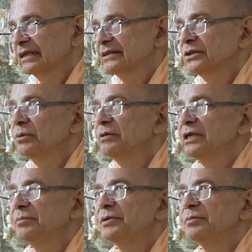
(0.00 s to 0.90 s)
So
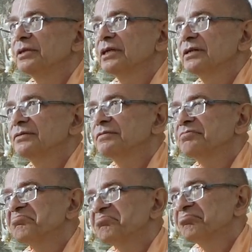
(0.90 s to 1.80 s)
many people have
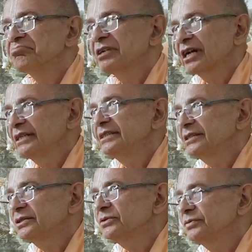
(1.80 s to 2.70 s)

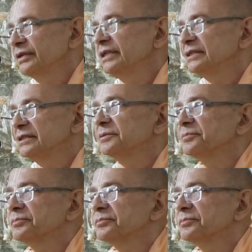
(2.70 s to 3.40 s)
crises of faith.